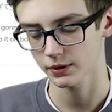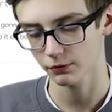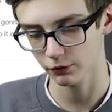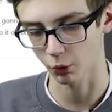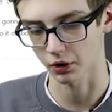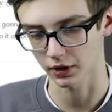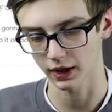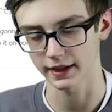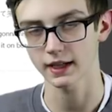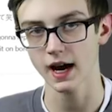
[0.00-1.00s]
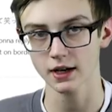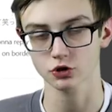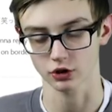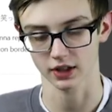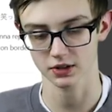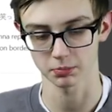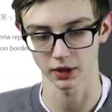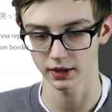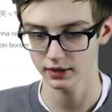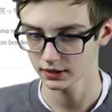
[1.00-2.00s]
for like axe tricks,
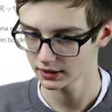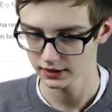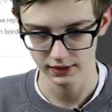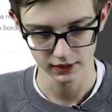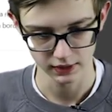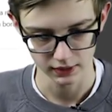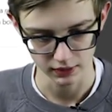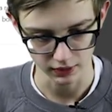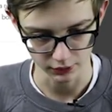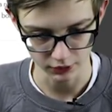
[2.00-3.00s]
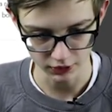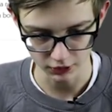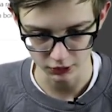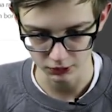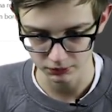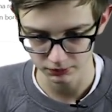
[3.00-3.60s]
but I don't know.